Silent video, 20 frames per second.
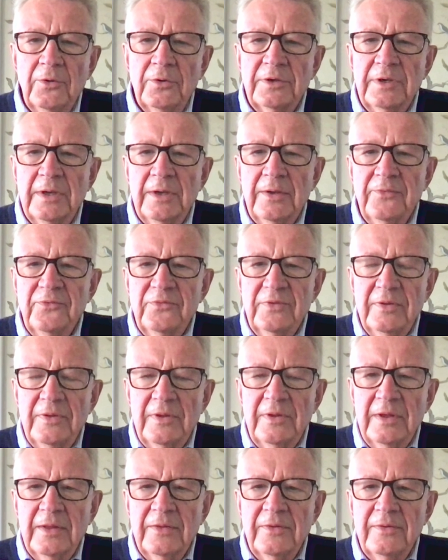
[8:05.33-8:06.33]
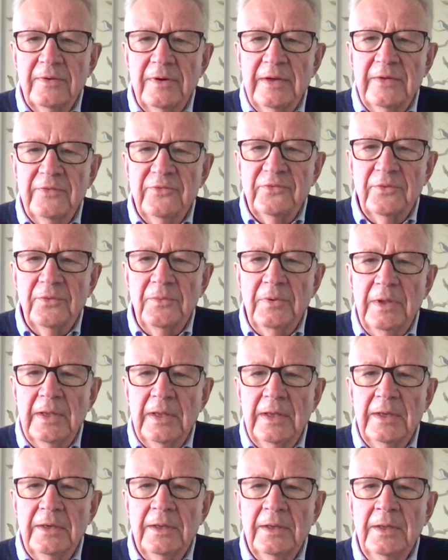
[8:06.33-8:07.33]
lockdowns and the other has only
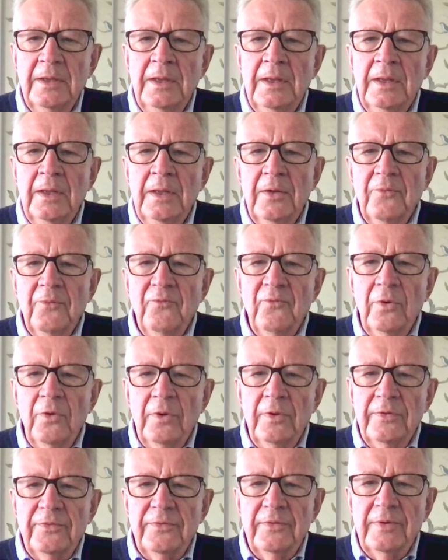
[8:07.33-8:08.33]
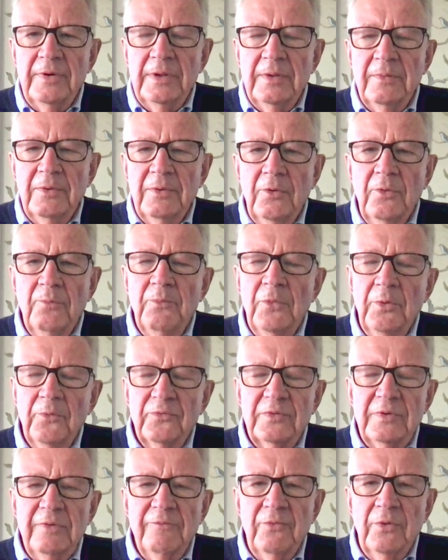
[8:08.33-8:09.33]
had voluntary or
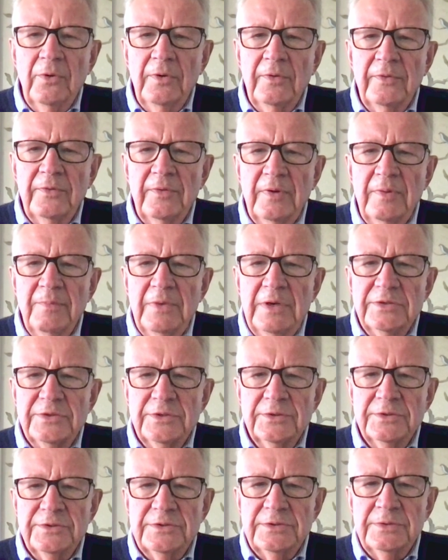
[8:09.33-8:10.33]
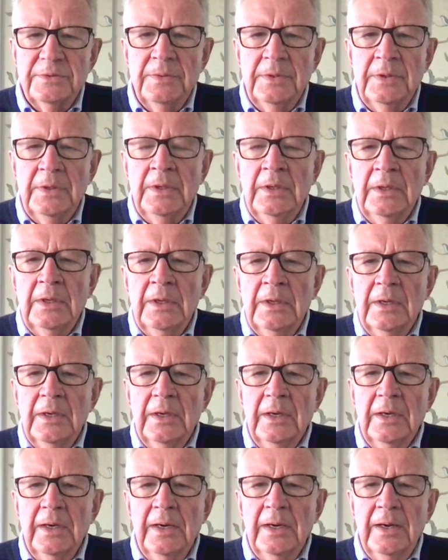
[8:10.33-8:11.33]
mostly voluntary measures.
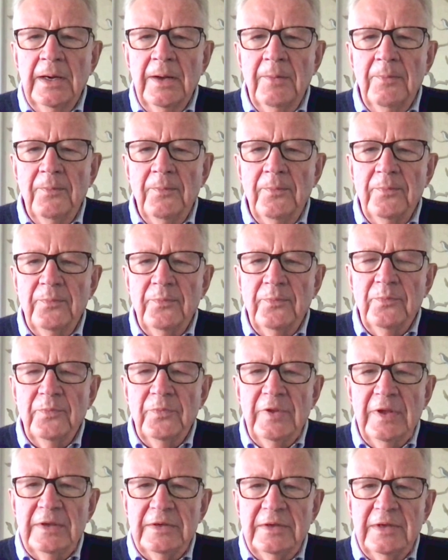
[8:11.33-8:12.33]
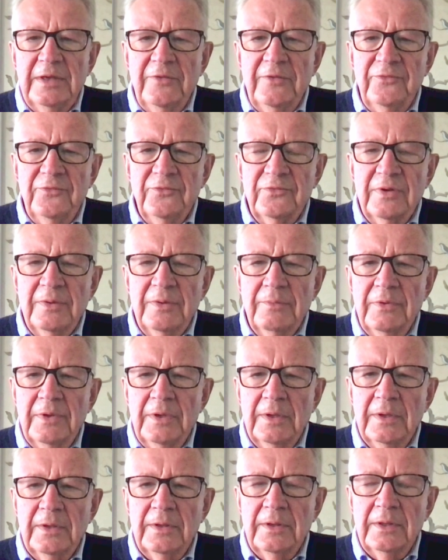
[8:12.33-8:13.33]
That tells you
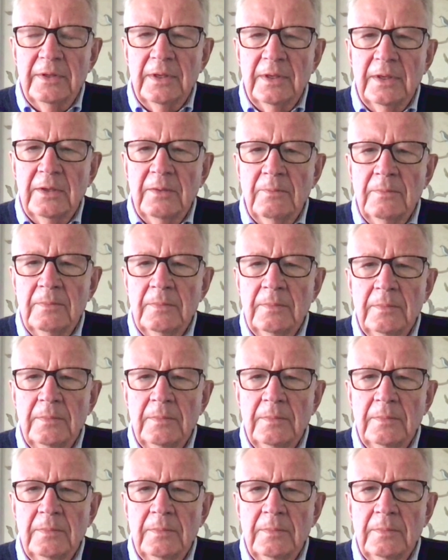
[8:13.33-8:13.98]
something, I think.